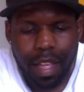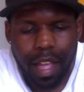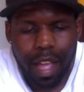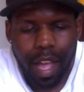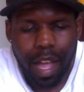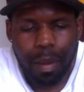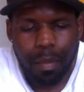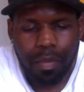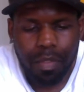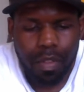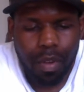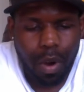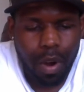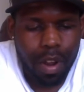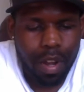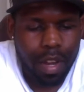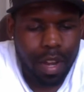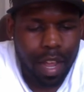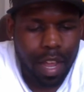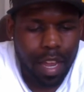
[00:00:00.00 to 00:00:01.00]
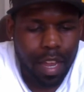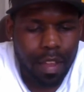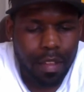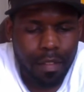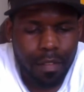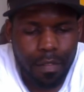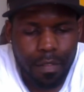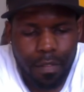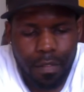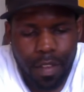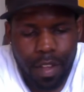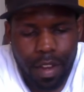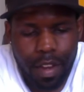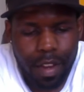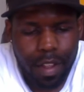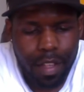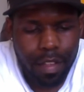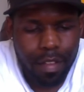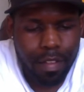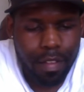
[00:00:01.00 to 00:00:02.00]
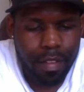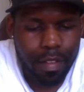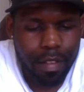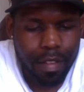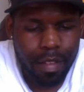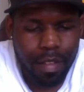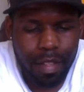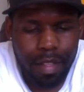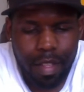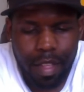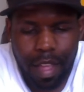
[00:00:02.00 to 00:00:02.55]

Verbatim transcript: I am starting a fitness